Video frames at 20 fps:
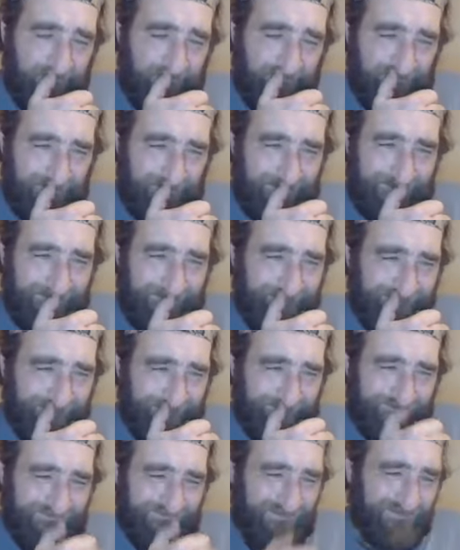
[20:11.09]

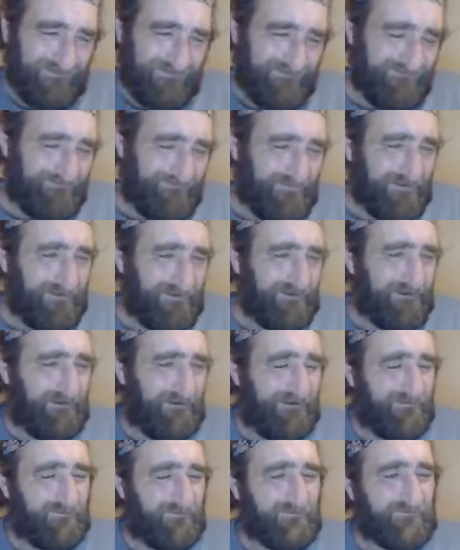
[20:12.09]
But
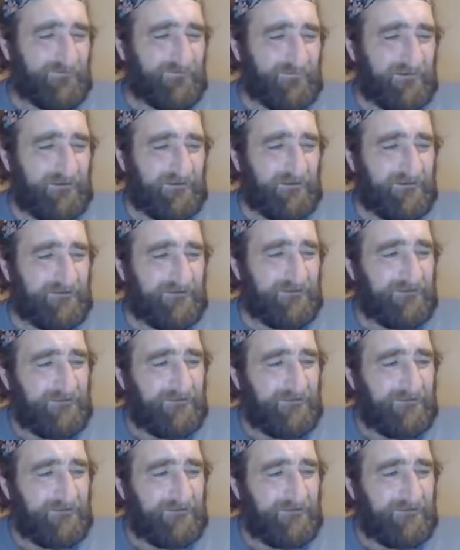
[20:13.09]
I will say,